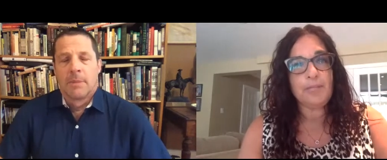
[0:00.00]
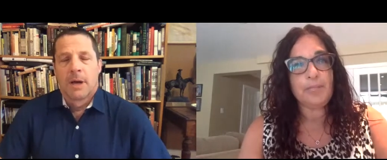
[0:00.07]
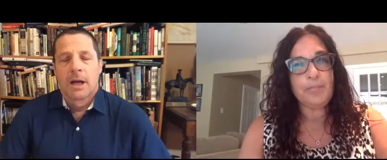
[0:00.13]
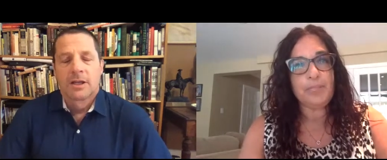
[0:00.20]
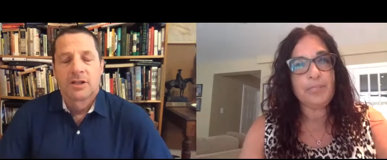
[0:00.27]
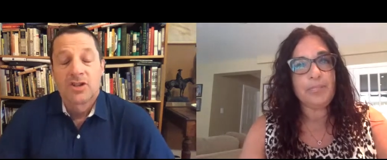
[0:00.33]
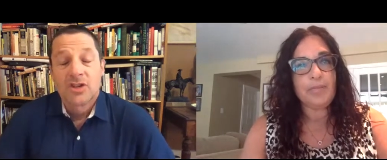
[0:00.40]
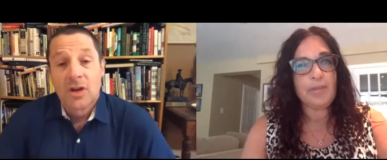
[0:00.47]

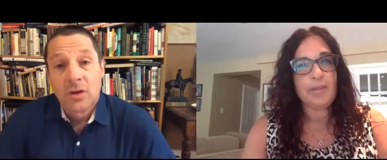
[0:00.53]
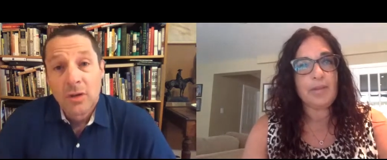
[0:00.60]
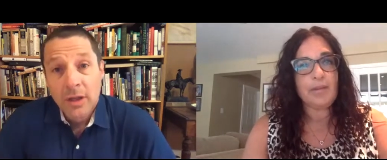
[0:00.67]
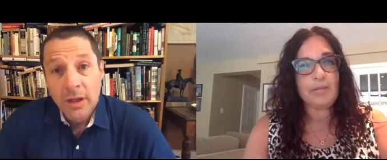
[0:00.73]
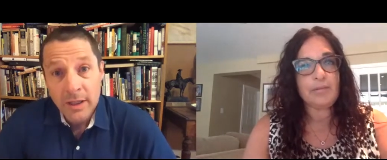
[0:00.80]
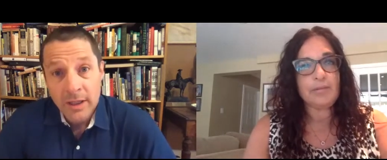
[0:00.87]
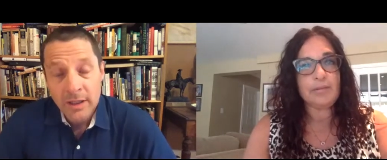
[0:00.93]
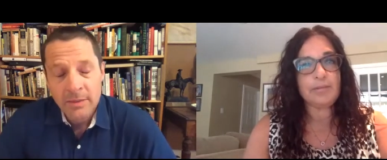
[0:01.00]
Speaker 1: So,
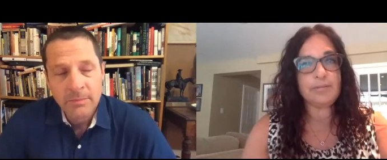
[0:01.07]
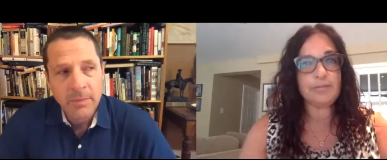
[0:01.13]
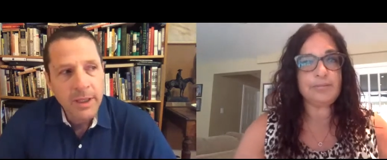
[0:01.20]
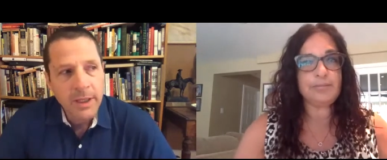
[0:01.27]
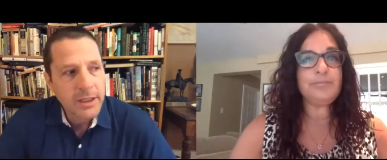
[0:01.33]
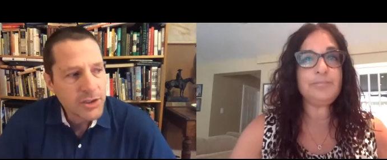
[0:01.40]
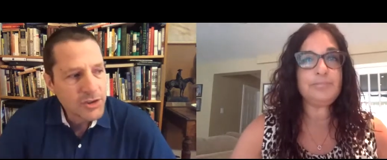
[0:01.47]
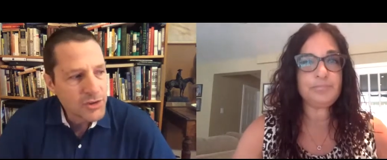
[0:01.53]
my
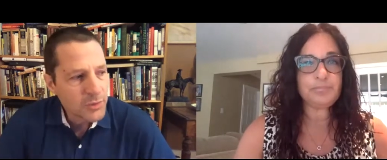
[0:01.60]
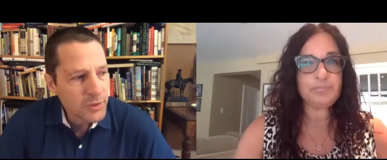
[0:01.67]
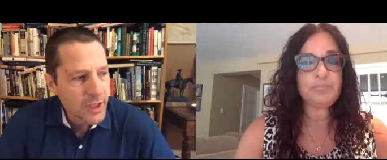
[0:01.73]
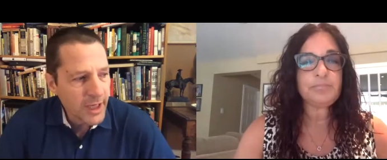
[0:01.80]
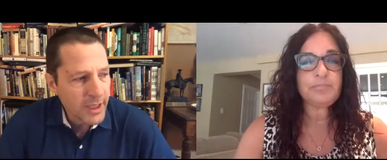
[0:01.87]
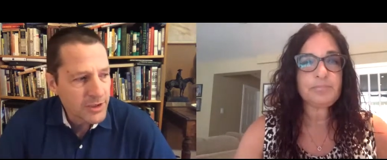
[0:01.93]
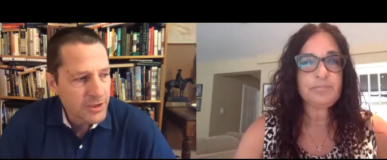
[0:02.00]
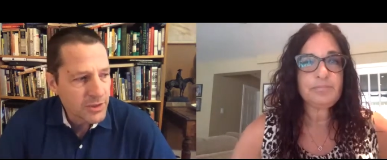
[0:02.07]
initial
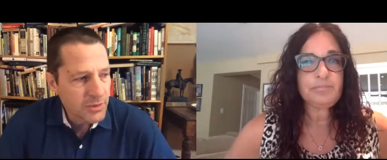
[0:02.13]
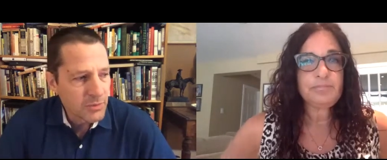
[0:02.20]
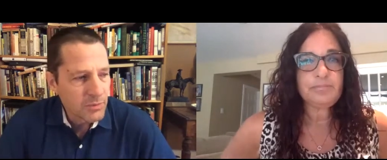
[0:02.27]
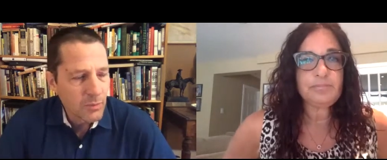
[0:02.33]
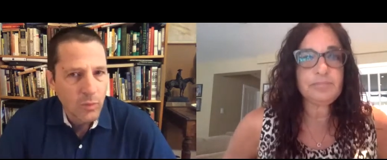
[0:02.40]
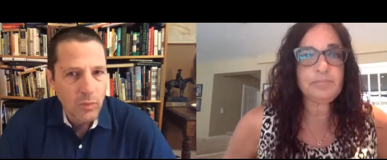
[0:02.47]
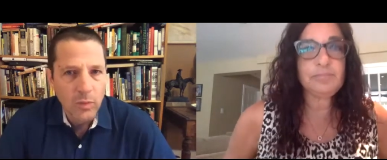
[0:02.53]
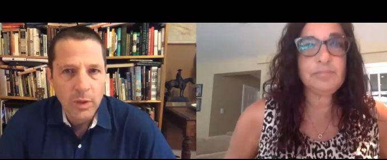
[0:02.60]
reaction
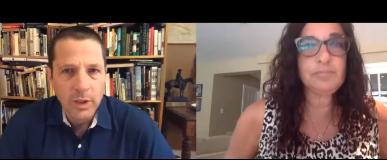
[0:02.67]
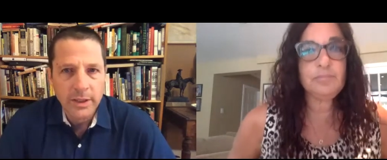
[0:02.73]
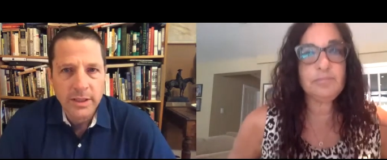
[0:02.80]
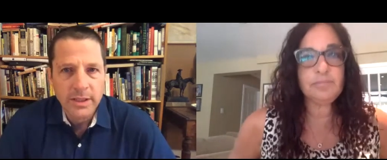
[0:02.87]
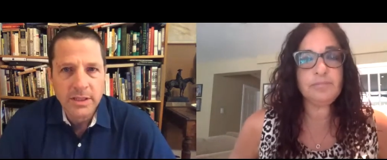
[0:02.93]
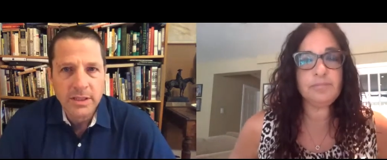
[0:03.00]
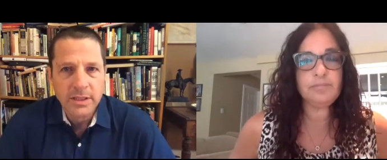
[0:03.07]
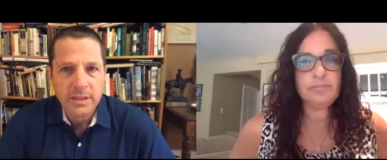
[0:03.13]

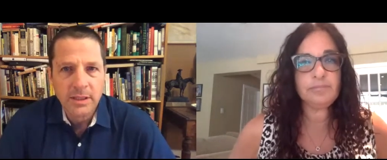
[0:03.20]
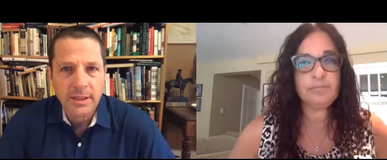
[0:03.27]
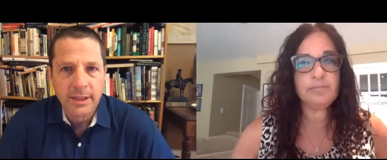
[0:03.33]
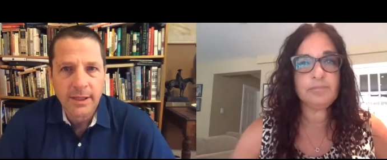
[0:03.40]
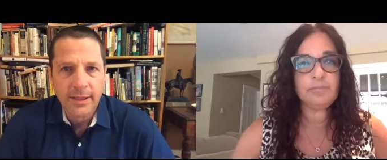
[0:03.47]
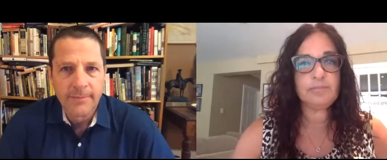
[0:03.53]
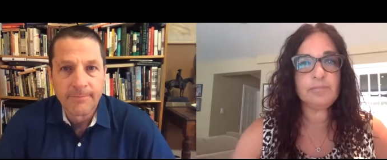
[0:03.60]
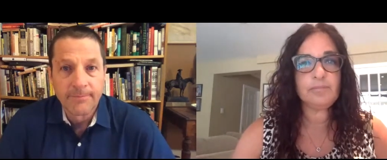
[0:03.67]
was,
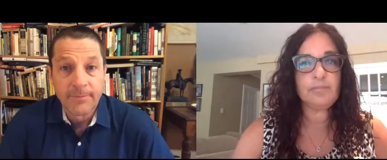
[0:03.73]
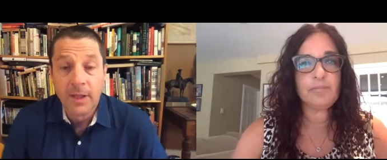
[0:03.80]
um,